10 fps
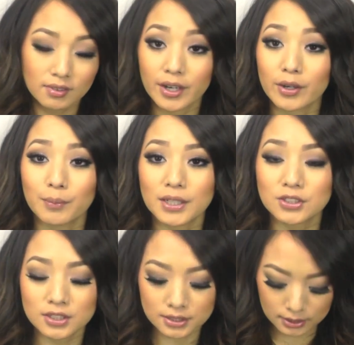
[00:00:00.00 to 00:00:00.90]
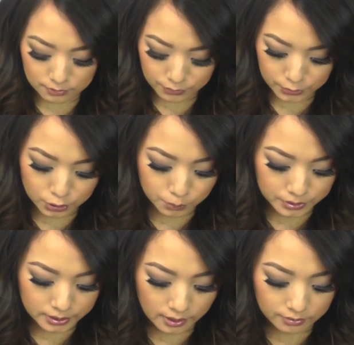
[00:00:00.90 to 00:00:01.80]
I don't know, it makes your skin feel
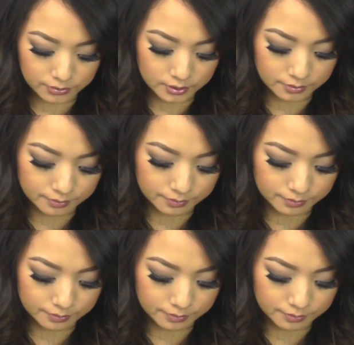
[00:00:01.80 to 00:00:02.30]
super soft.